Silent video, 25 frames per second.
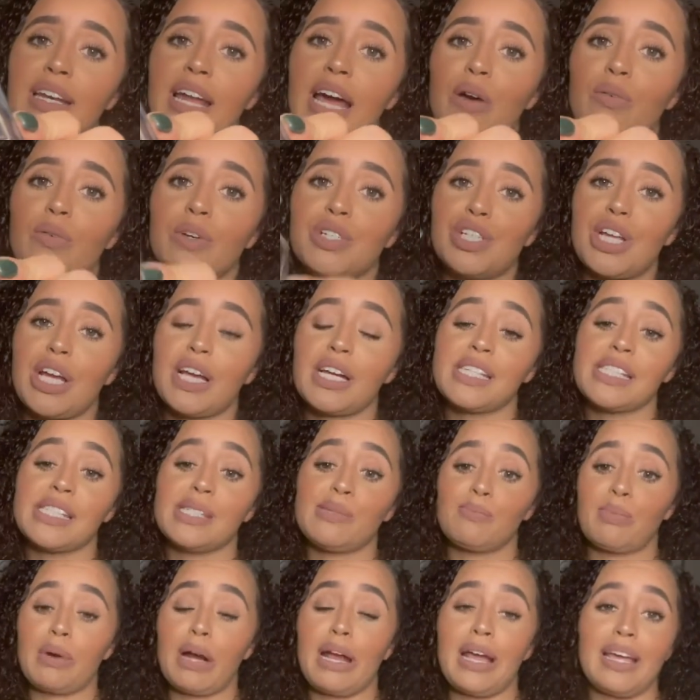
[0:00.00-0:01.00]
I wish I could
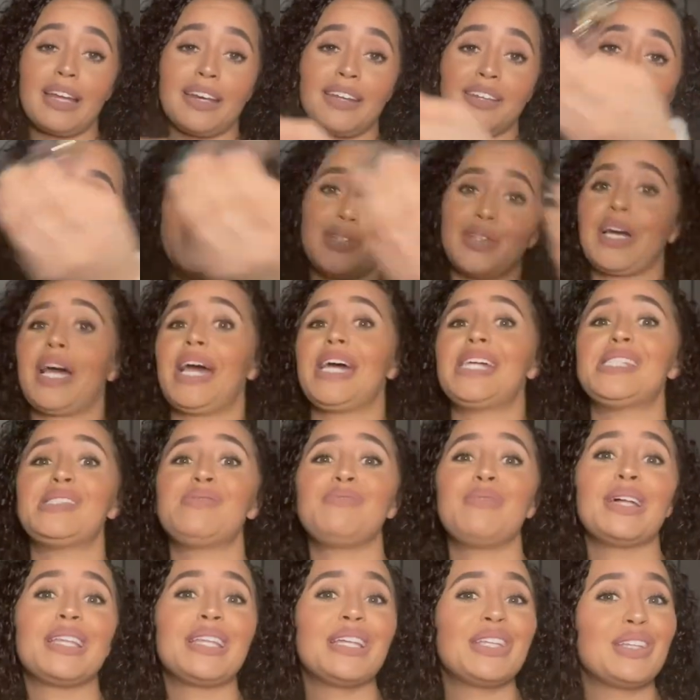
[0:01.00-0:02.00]
spray it and you guys
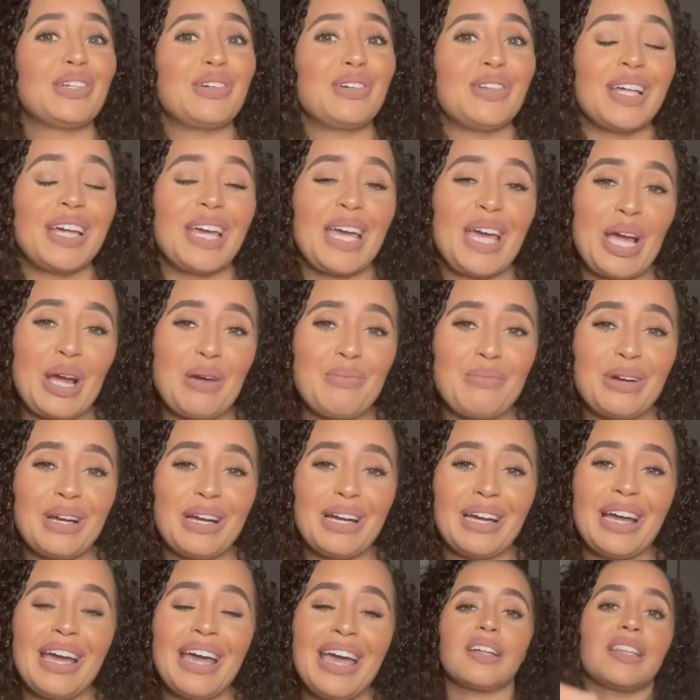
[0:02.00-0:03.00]
smell it through the
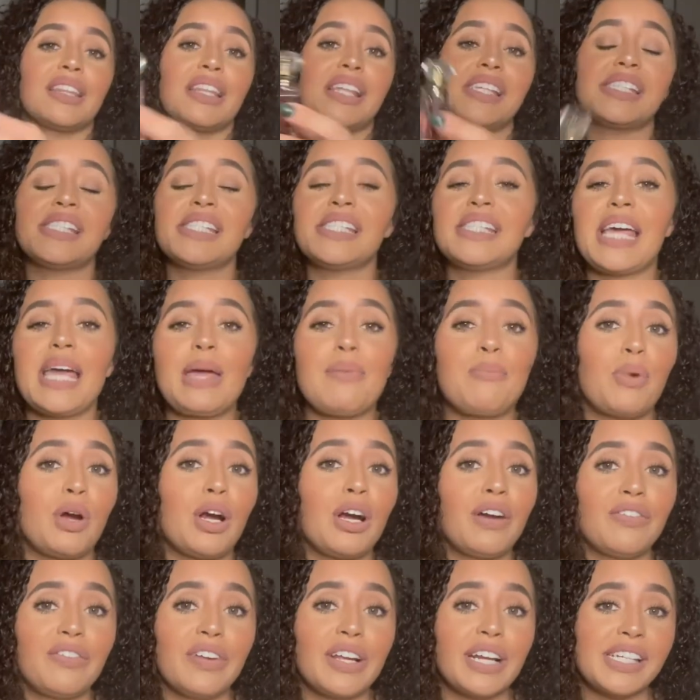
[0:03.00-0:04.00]
camera. This is a
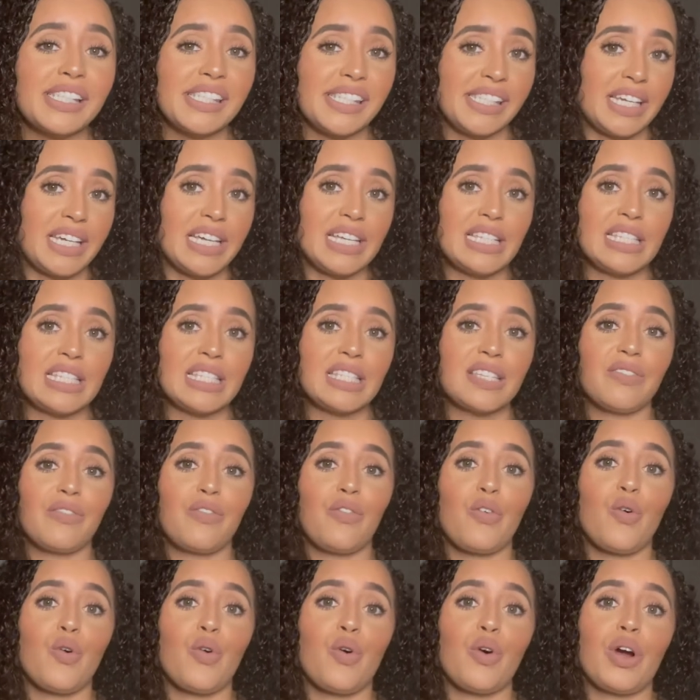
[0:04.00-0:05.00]
perfect scent
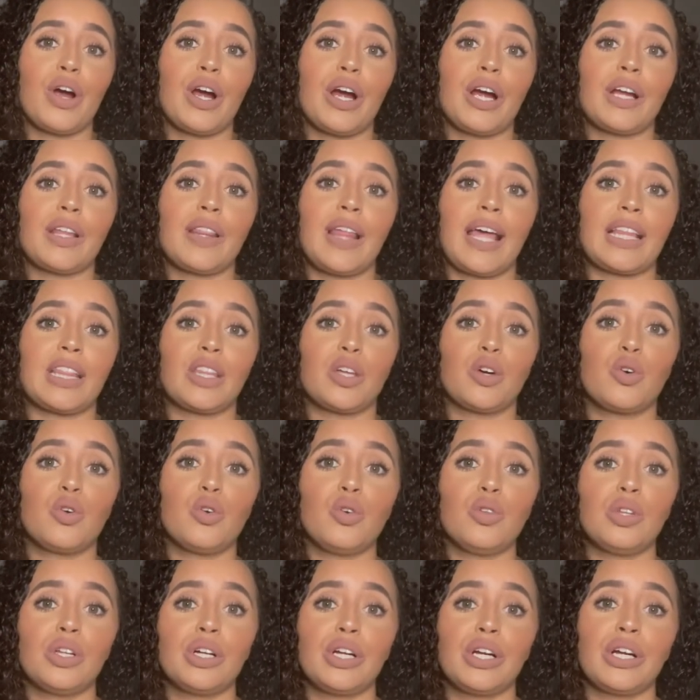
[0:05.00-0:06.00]
for like the
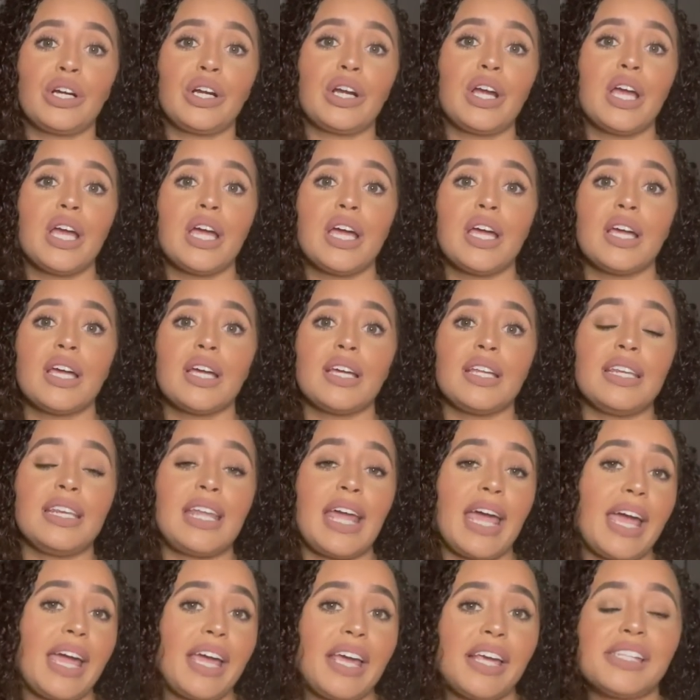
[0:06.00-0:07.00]
cooler
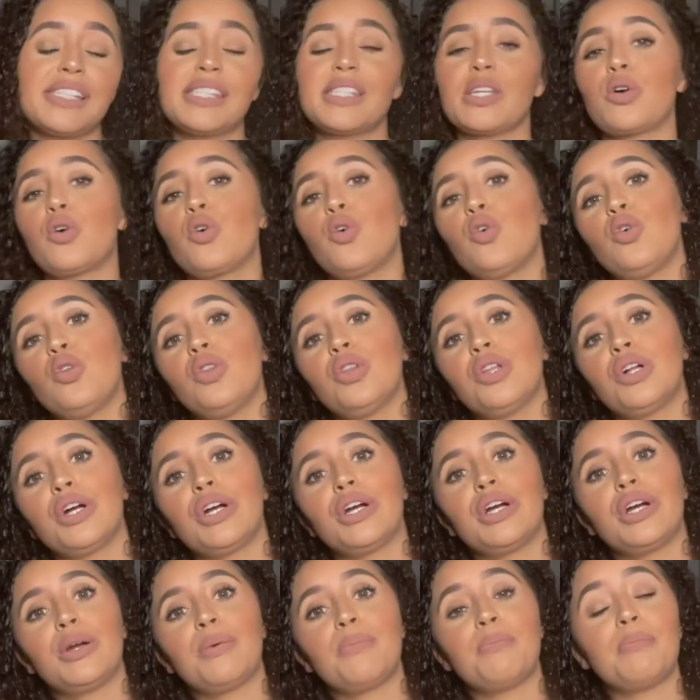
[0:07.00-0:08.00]
days, the
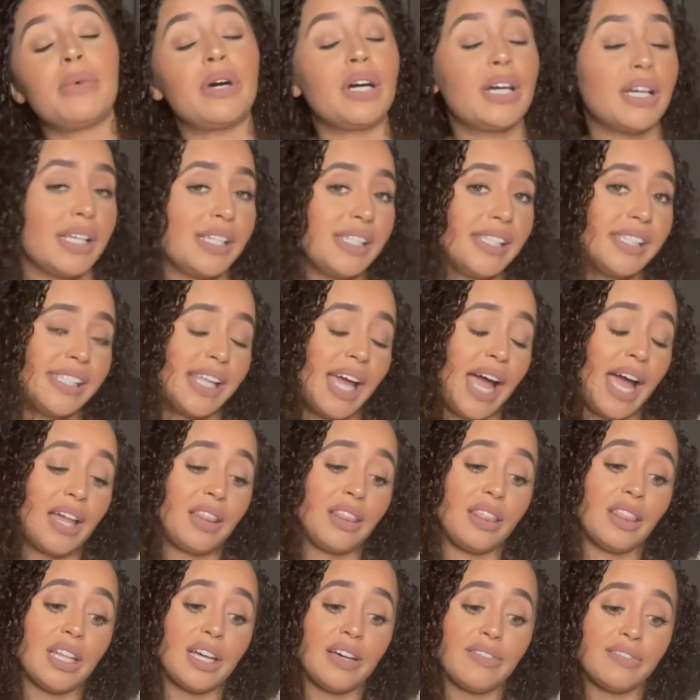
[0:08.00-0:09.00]
cooler months. I
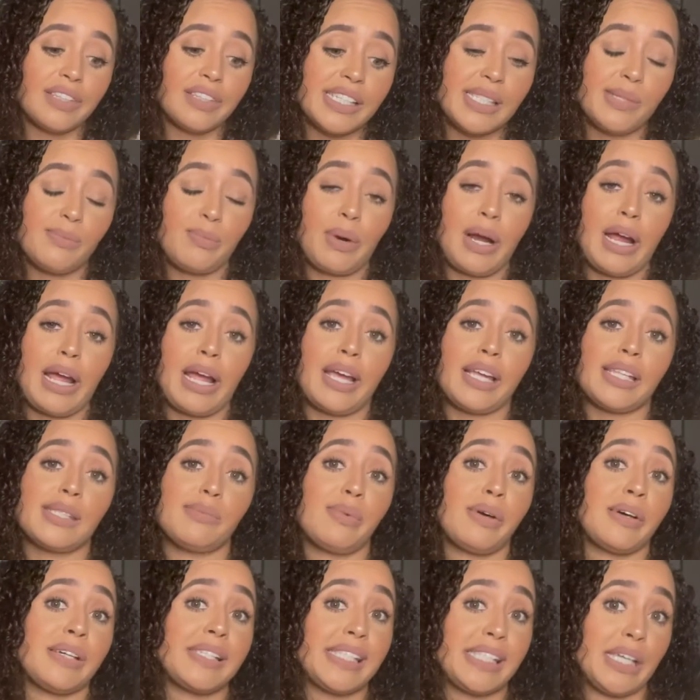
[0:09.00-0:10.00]
love spray, it
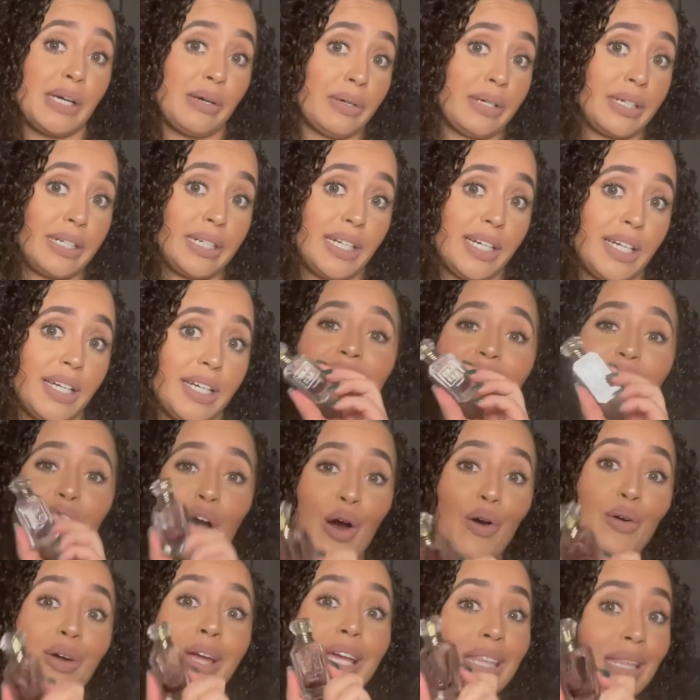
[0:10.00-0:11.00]
smells so good.
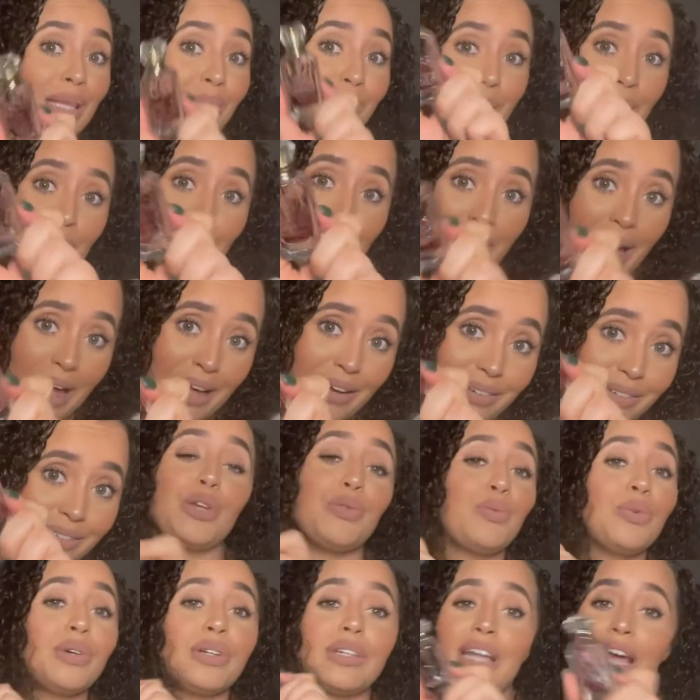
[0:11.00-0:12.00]
Go get the big bottle, you
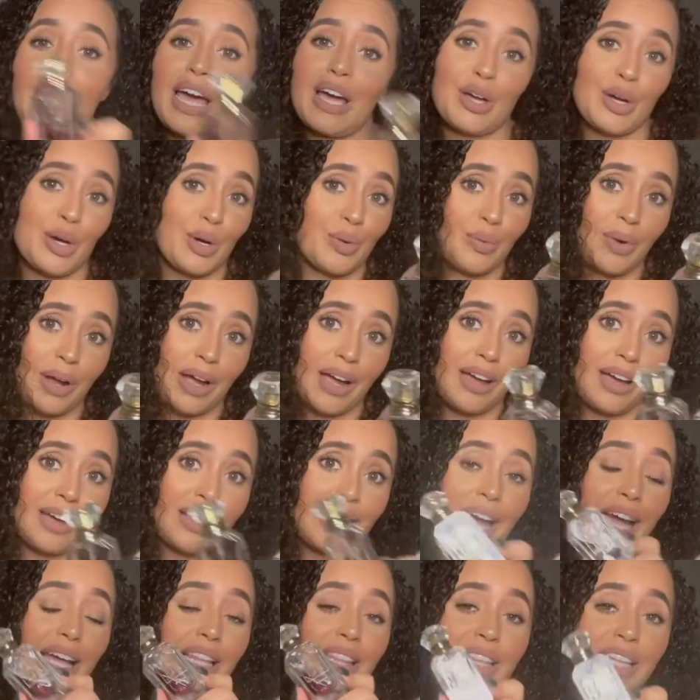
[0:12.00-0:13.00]
will not go
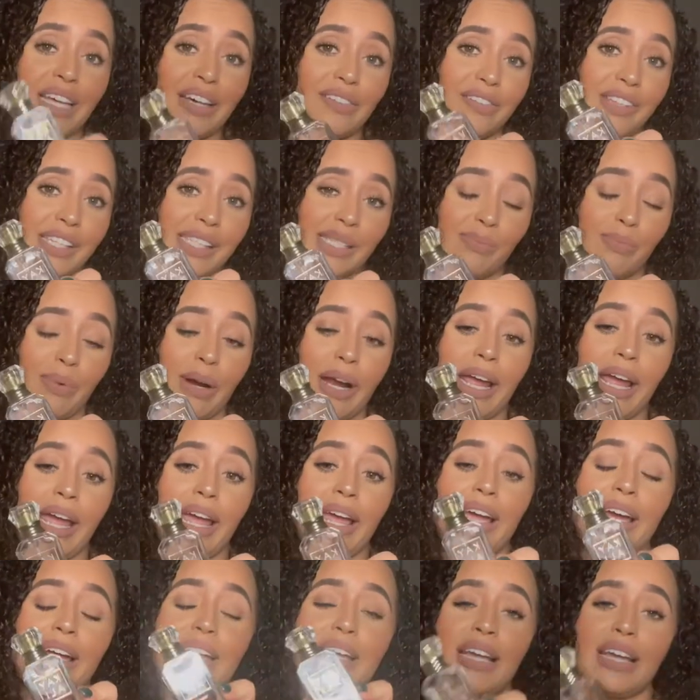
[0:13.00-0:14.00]
wrong. I love this
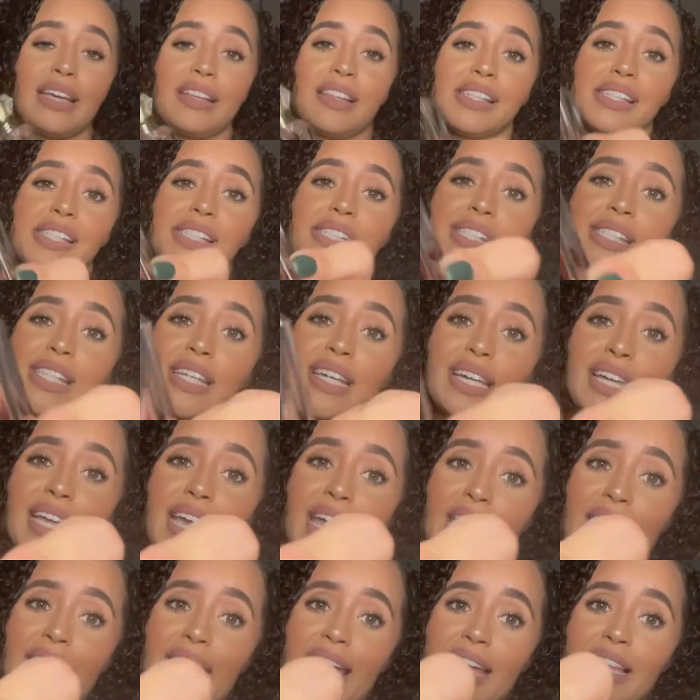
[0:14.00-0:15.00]
spray. Again, this is the
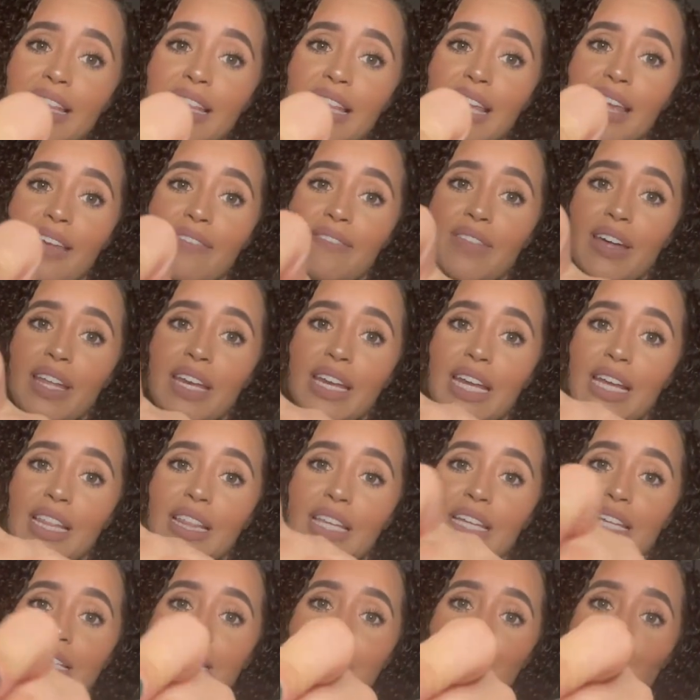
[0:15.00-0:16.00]
Kaylee
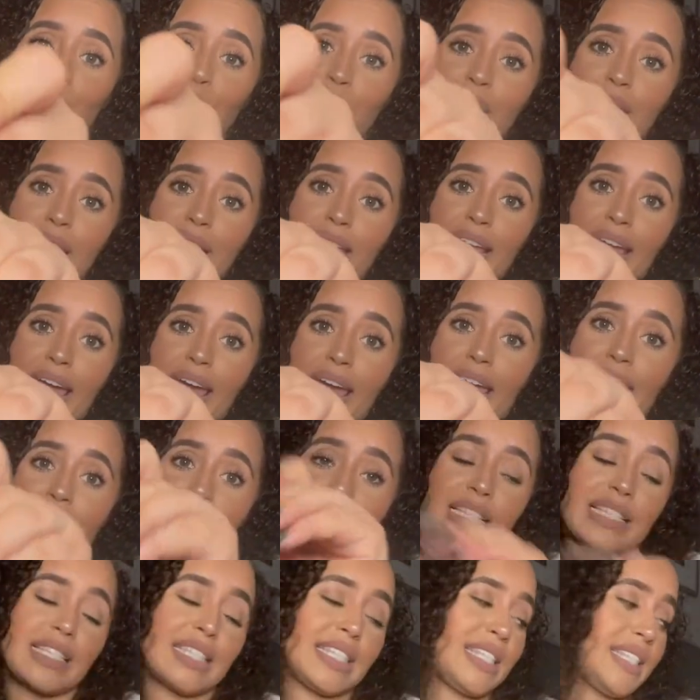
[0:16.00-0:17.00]
Vanilla
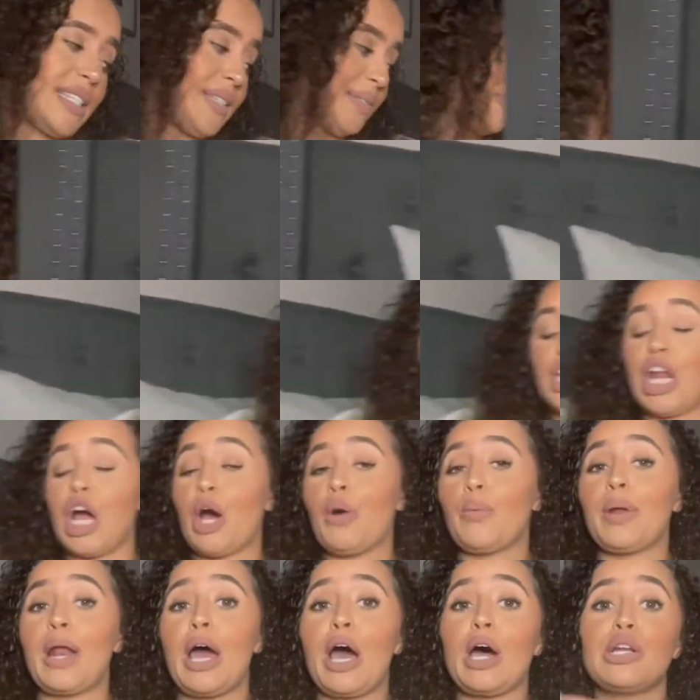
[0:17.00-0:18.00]
28. You know,
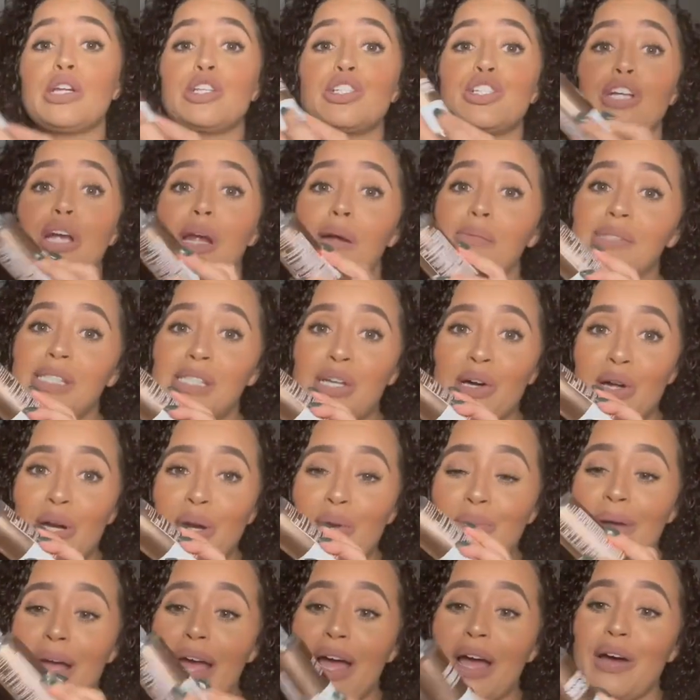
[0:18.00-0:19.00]
with all the germs going
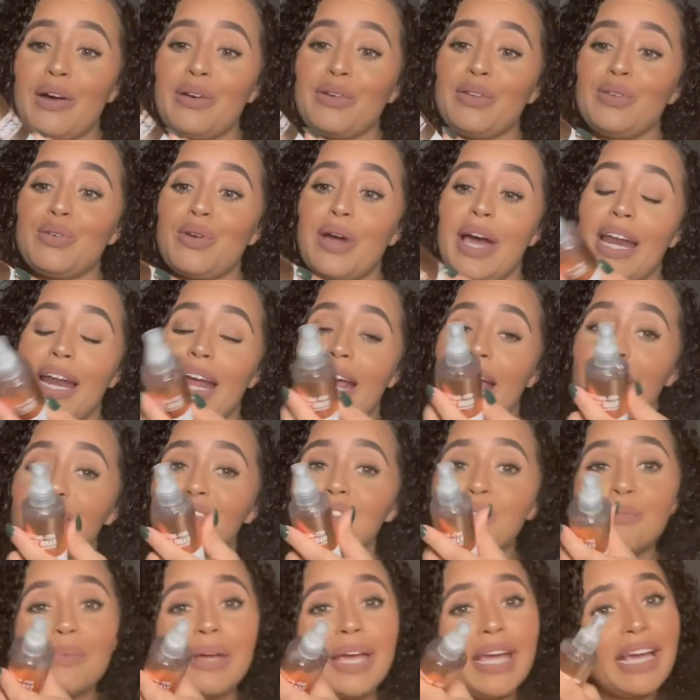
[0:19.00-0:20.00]
around, you gotta have
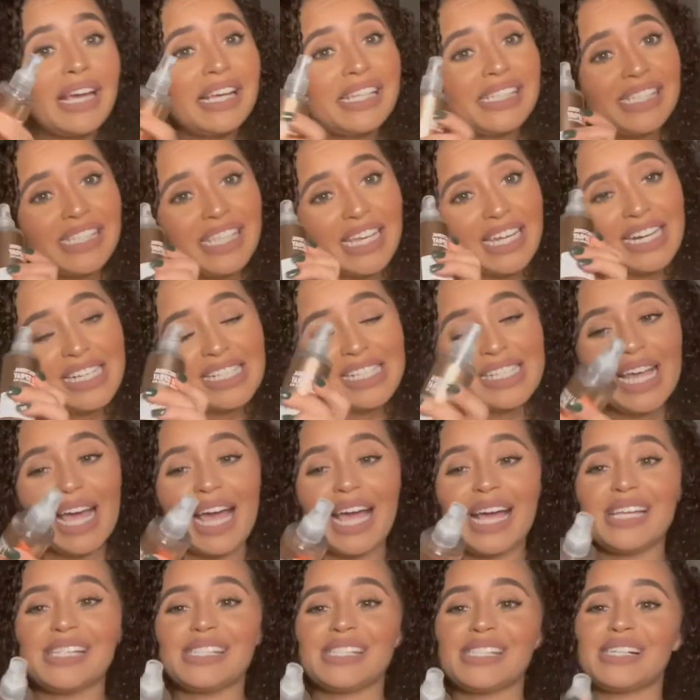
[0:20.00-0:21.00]
some hand
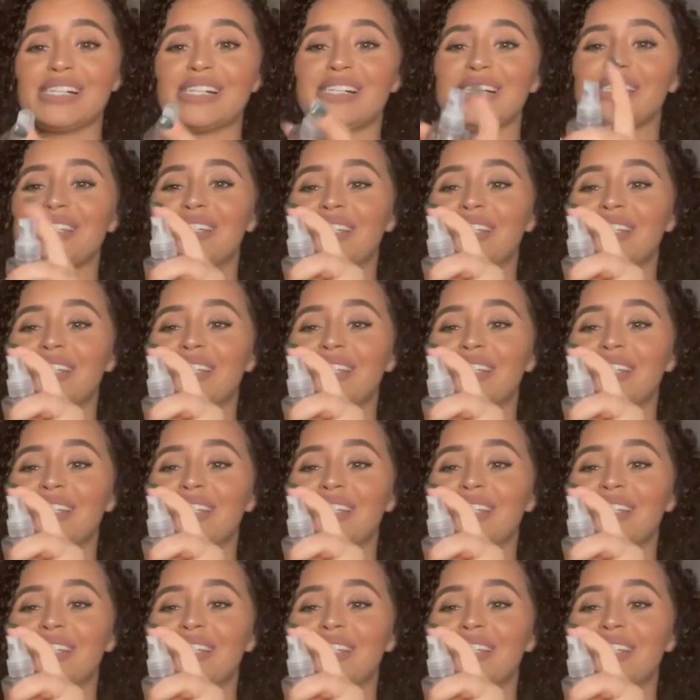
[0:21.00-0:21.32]
sanitizer.